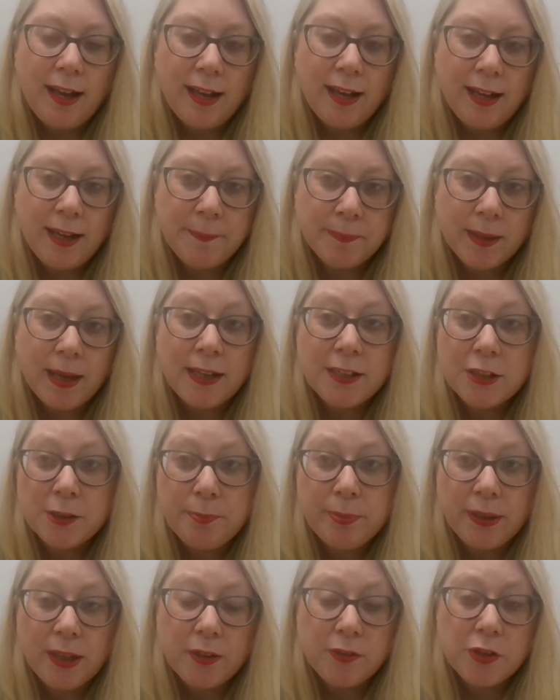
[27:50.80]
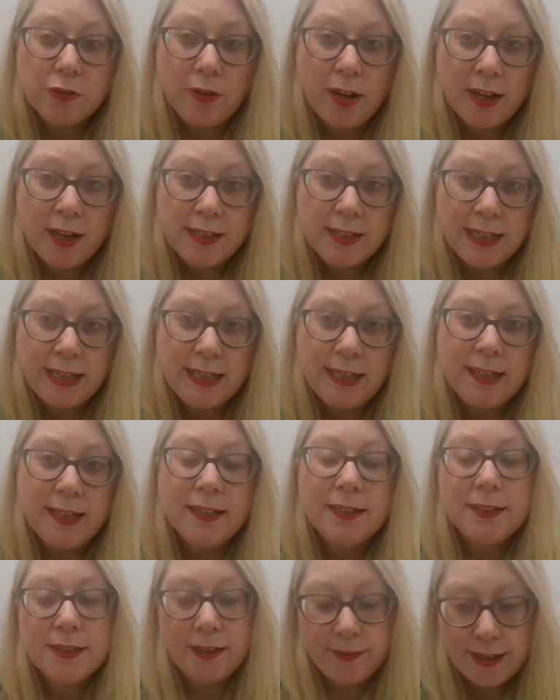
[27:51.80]
and upload your
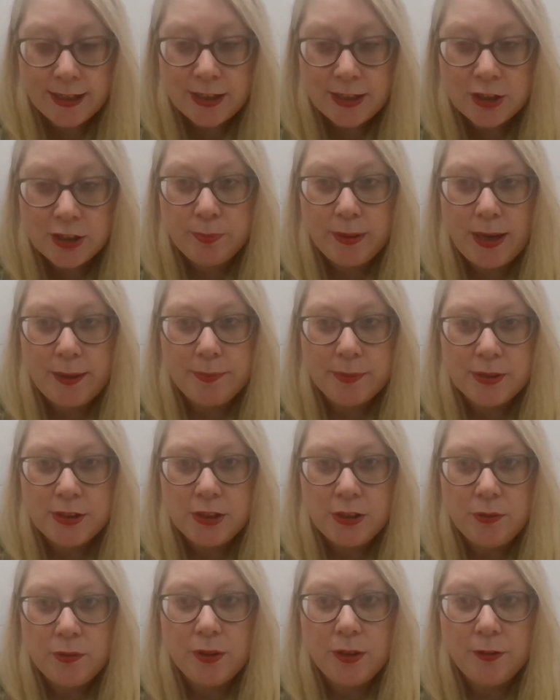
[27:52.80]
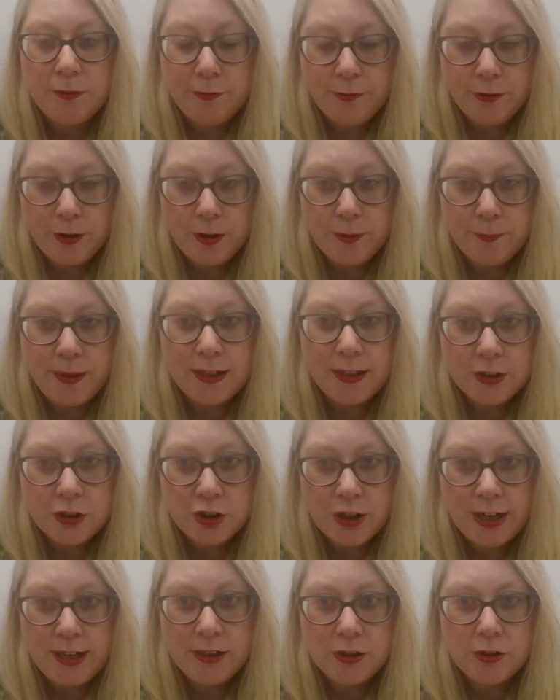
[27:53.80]
ID, so they should be able to confirm
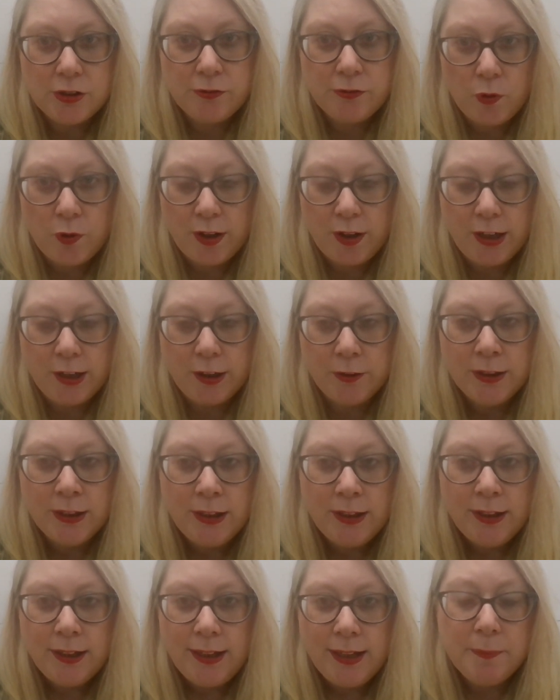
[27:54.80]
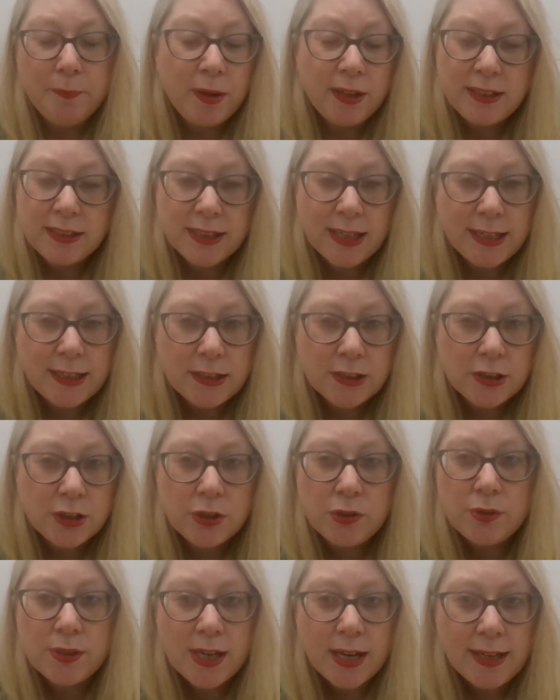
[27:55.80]
that change for you. It might take
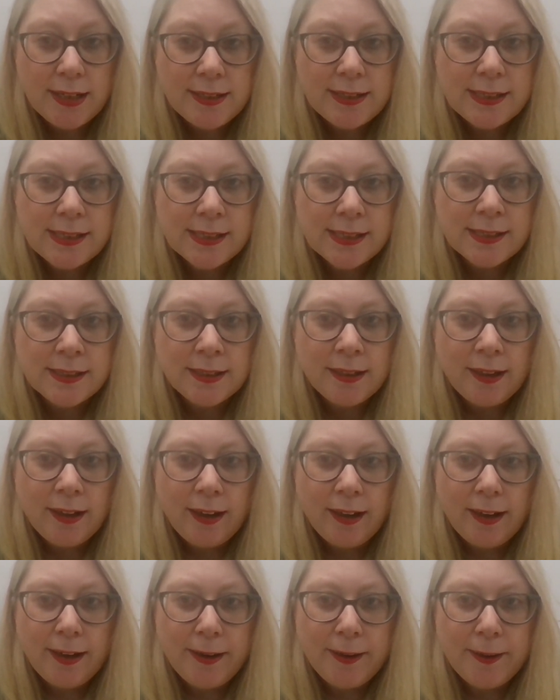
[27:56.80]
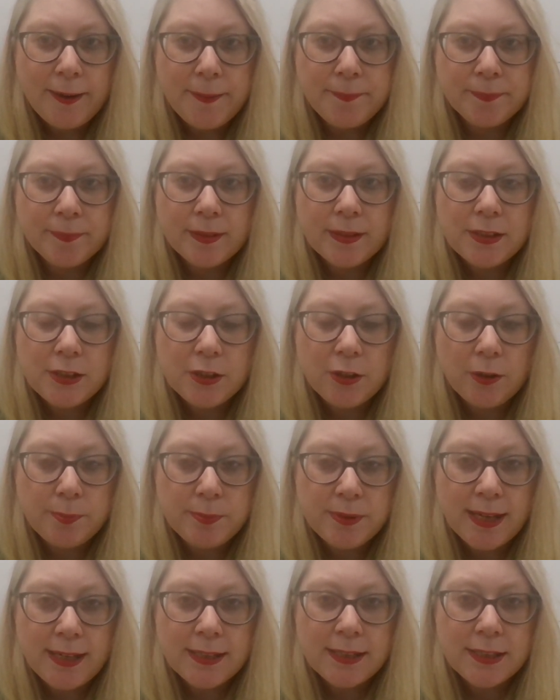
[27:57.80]
2 days to
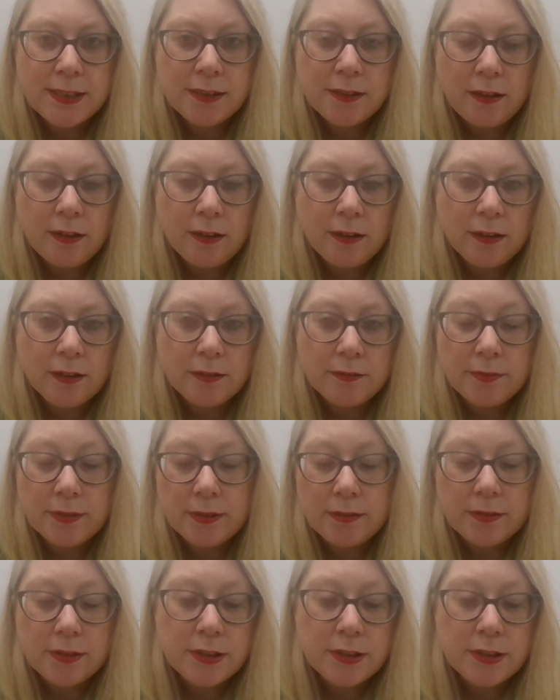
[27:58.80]
update our